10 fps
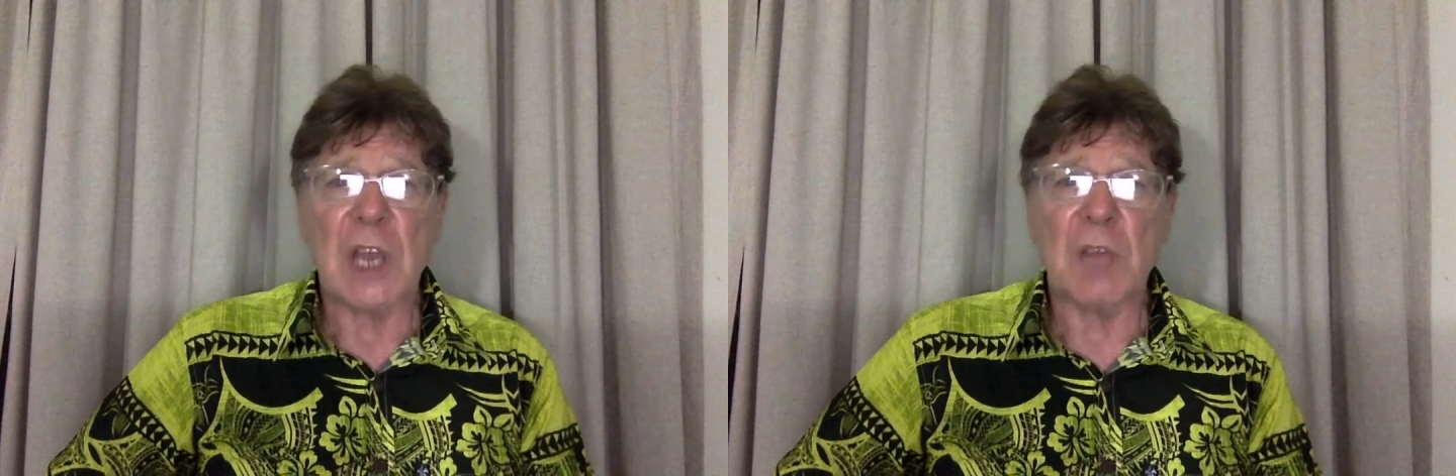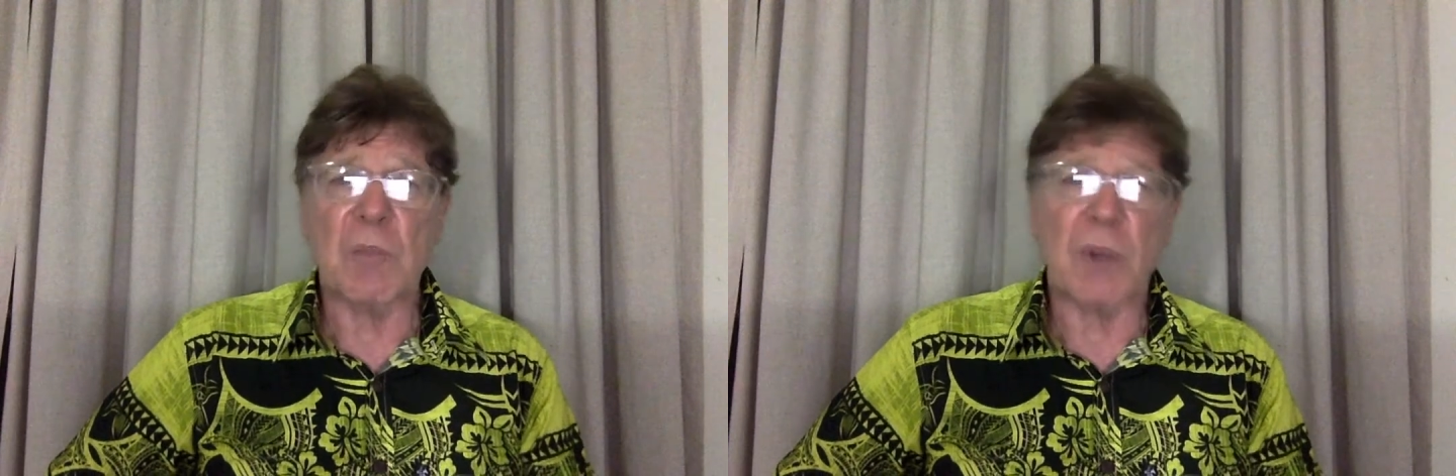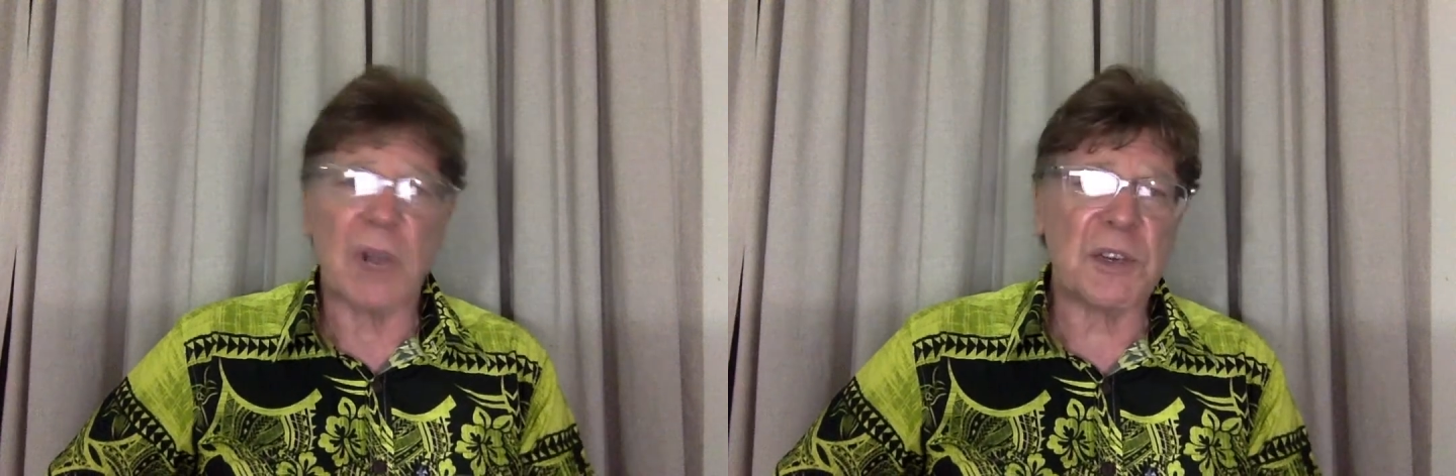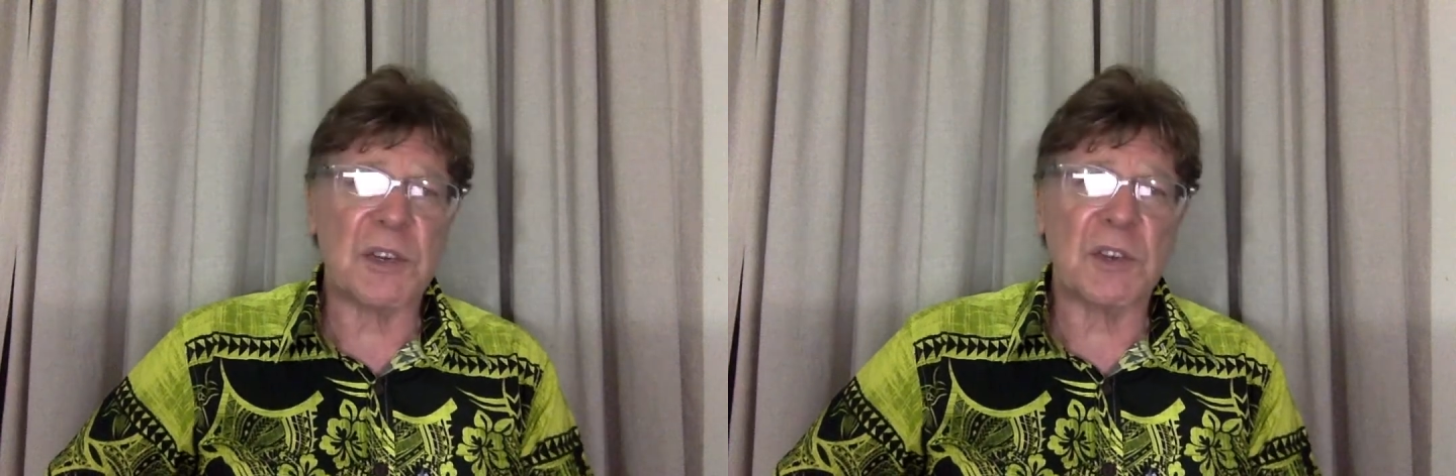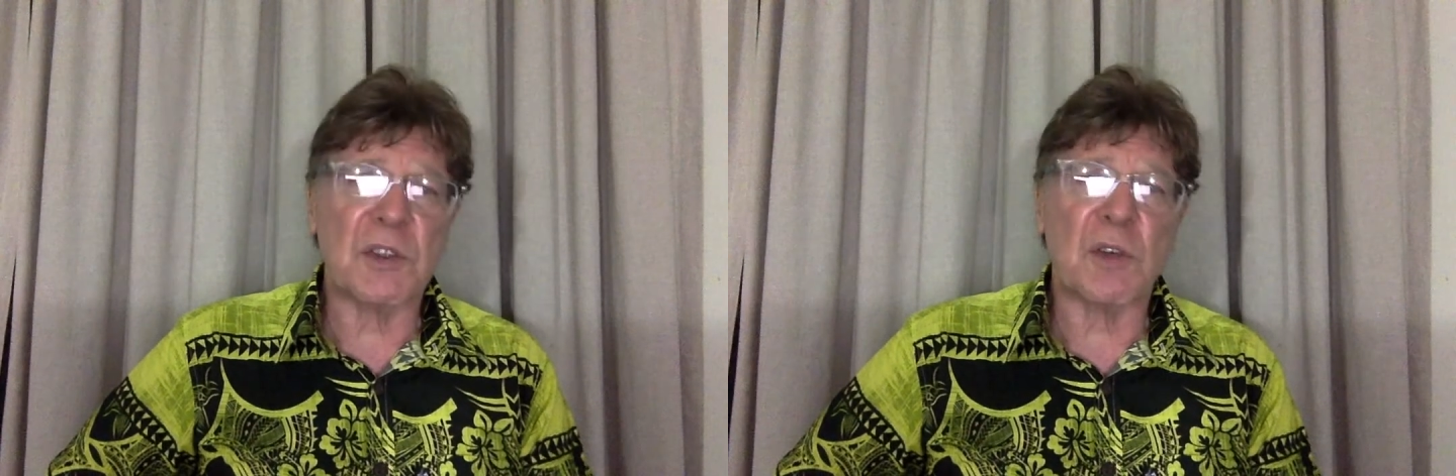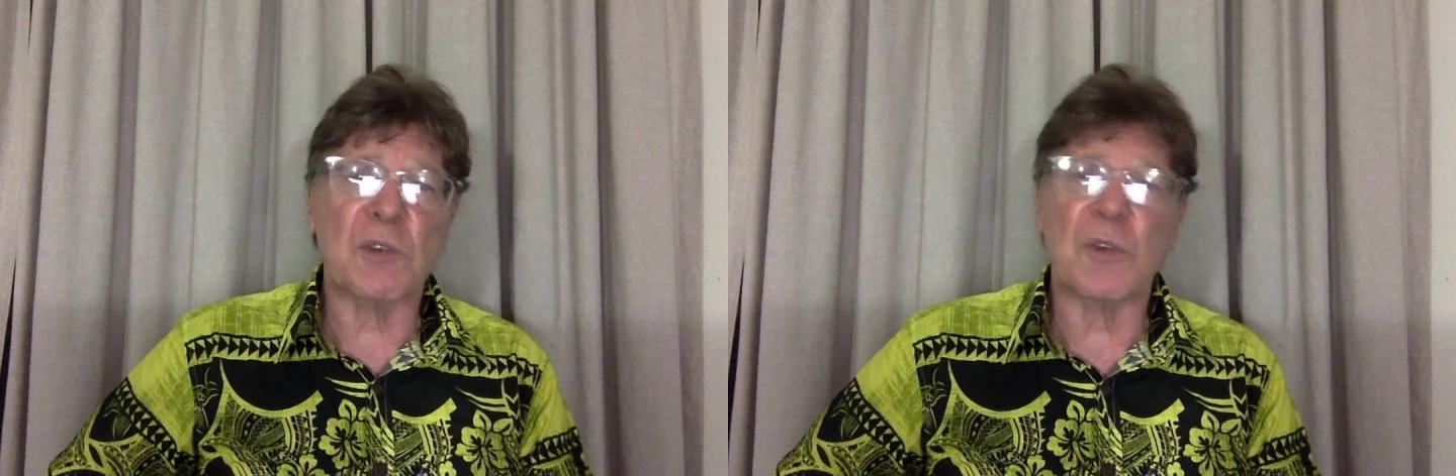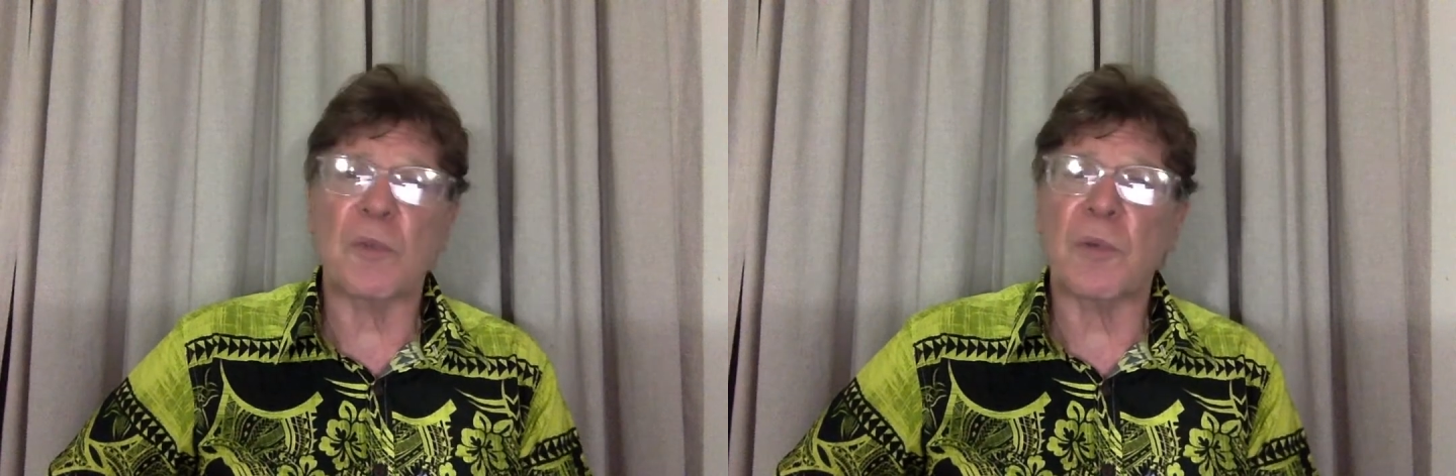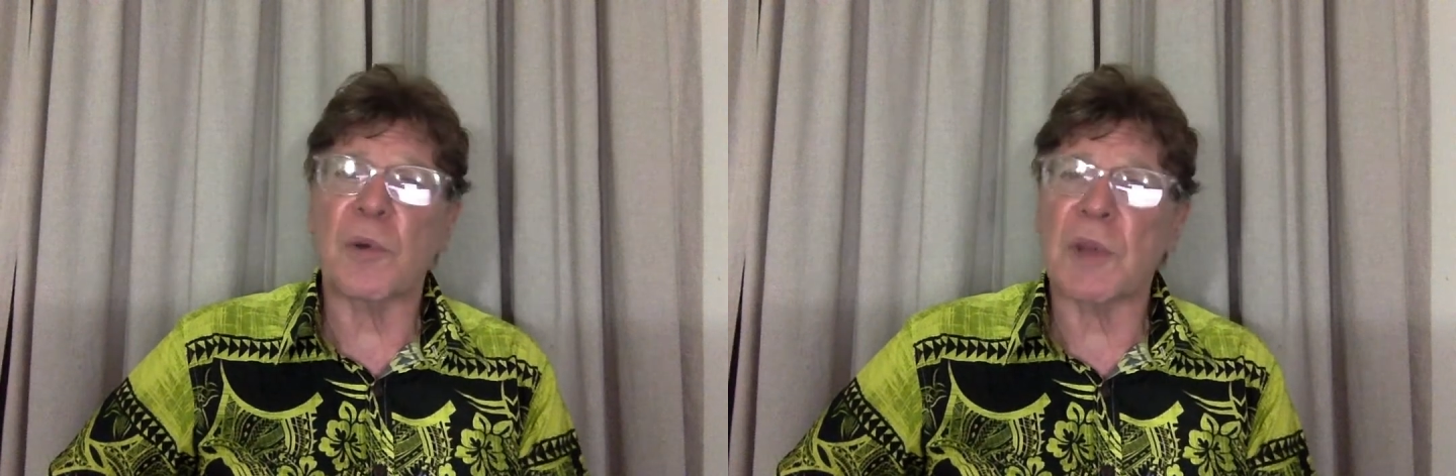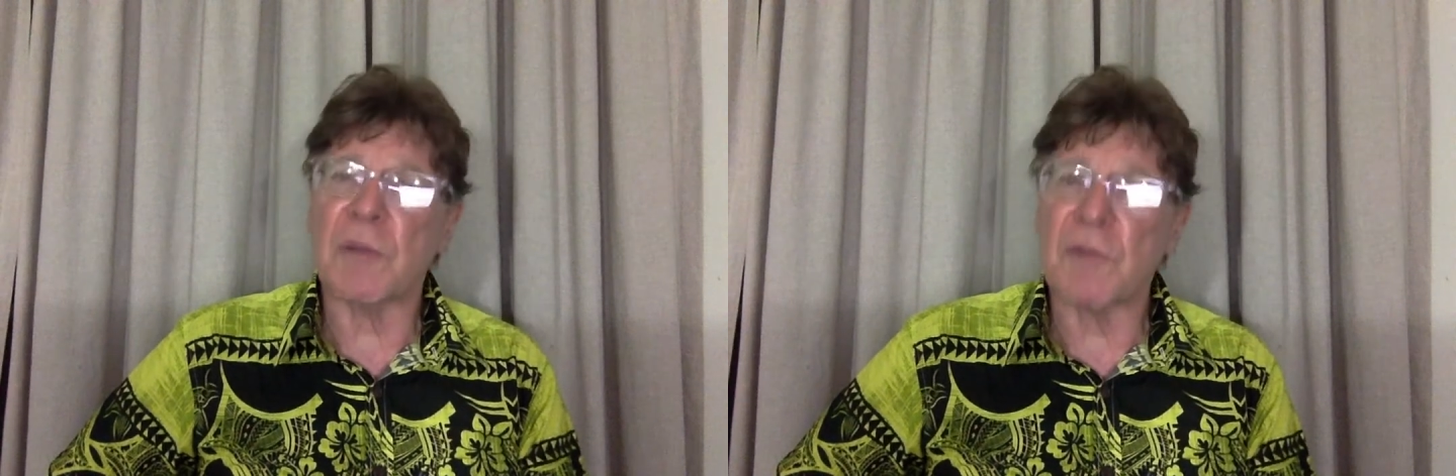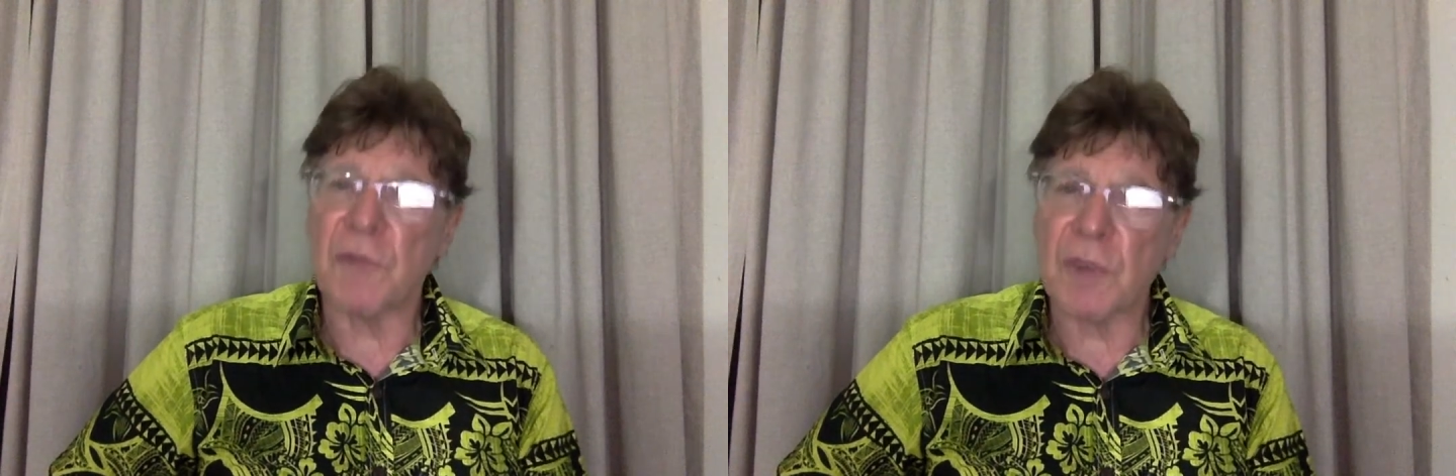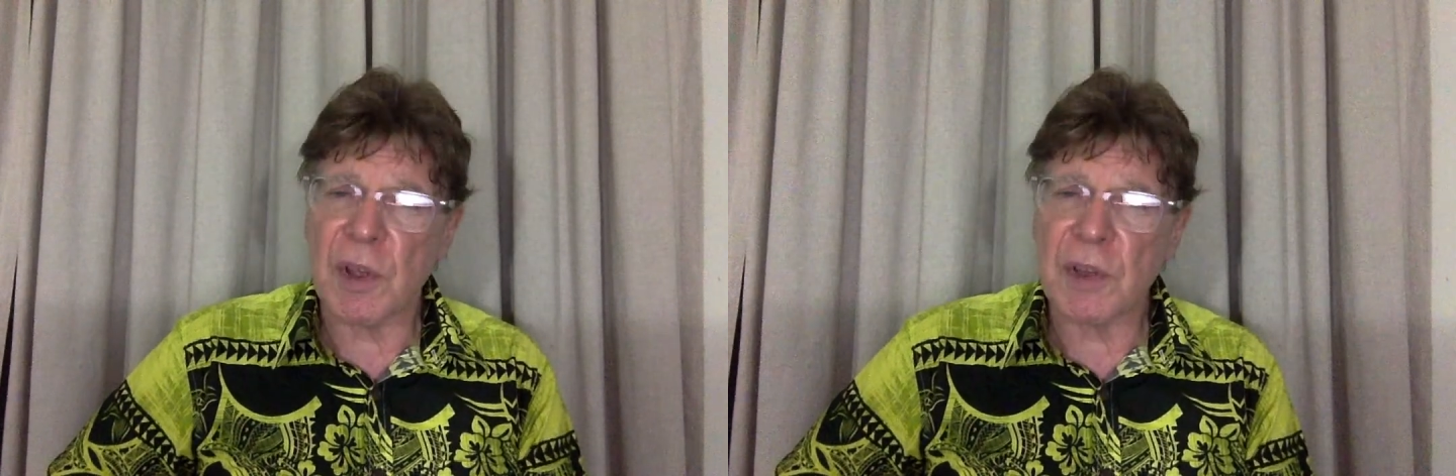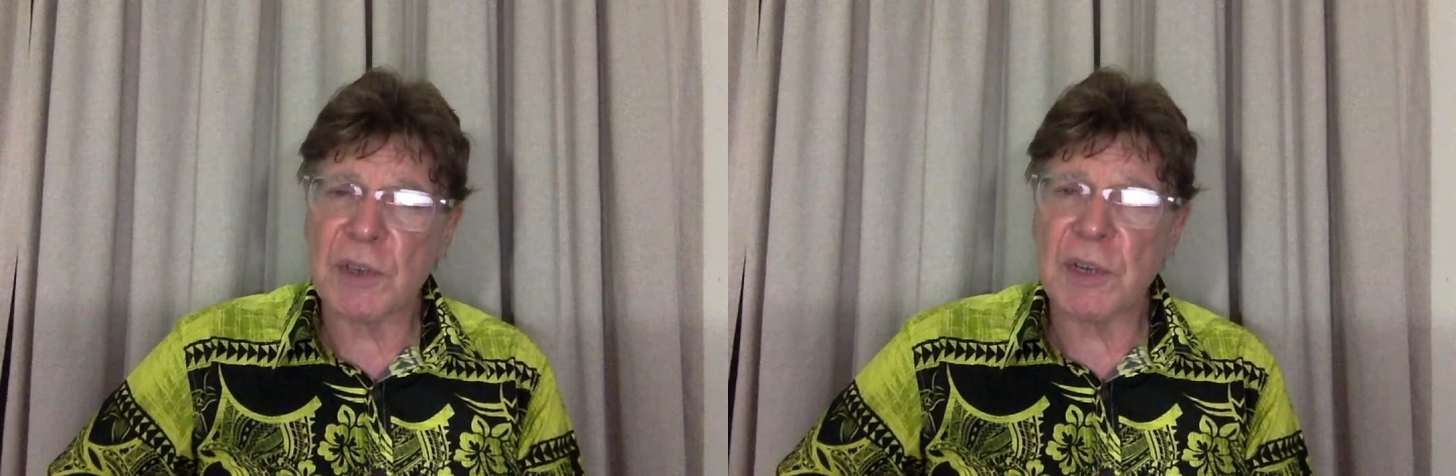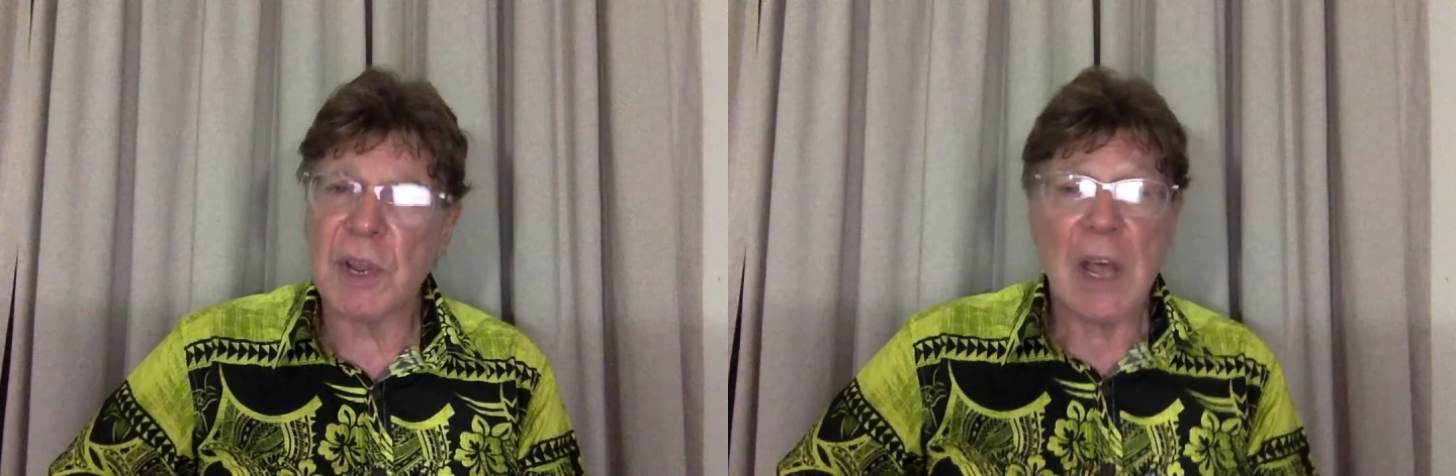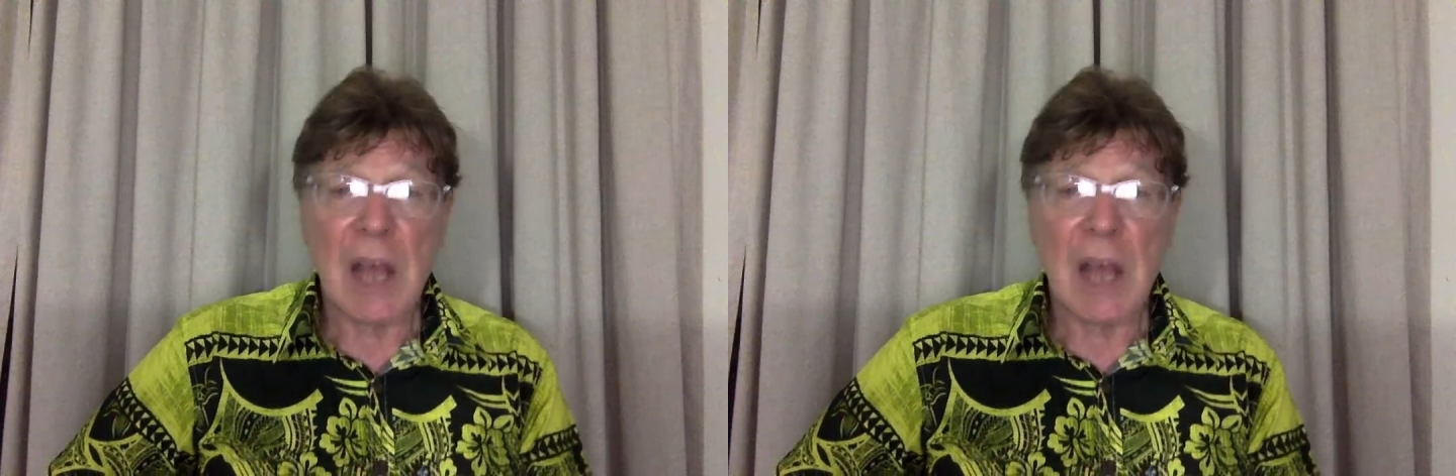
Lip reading: He blesses those who put him first